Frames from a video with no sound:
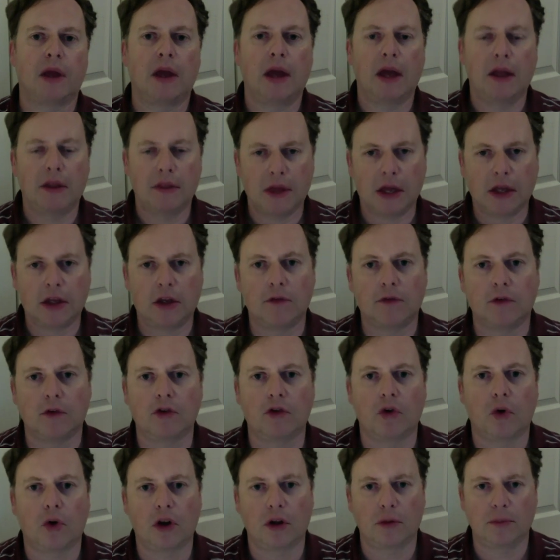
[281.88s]
Thank you for
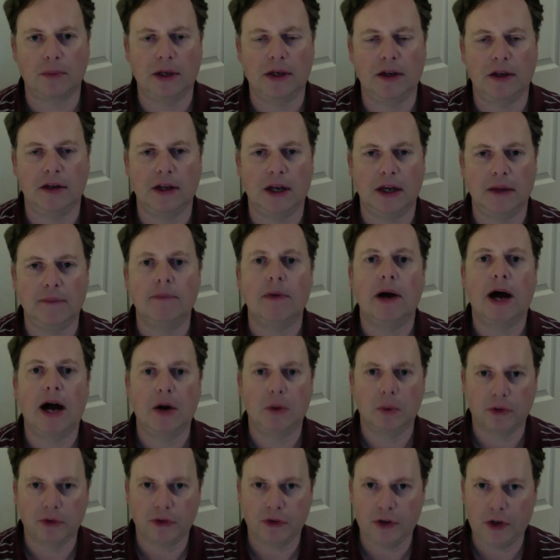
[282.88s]
joining me today. I
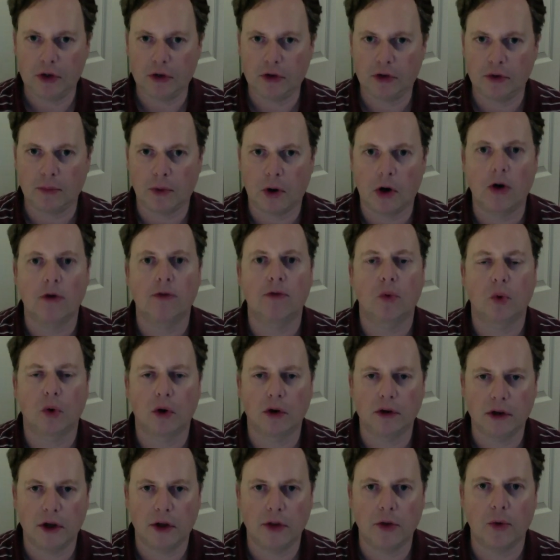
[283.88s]
will see you tomorrow for
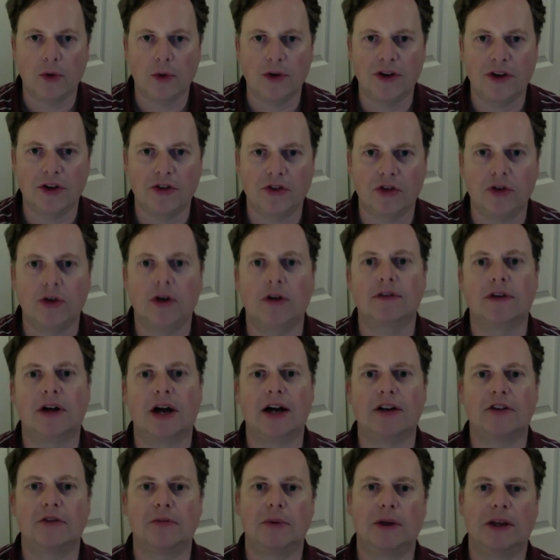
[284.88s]
another edition of
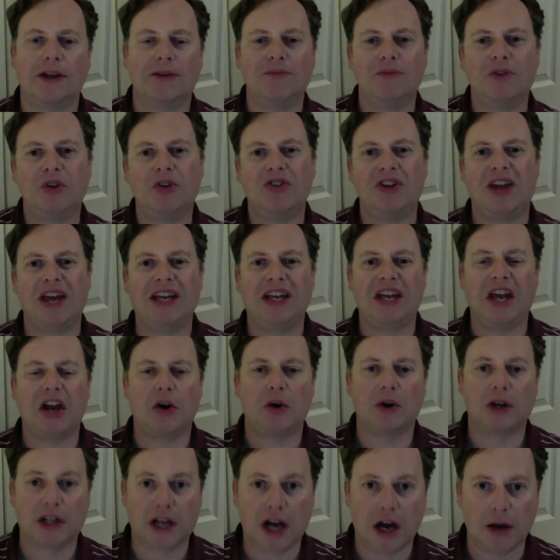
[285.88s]
God's Minute. You take
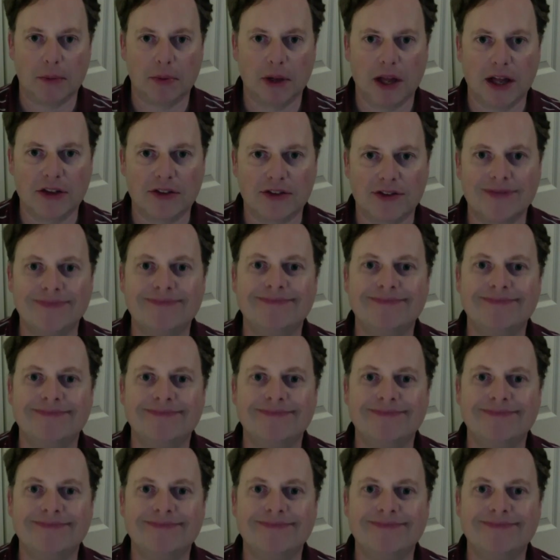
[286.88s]
care and God bless.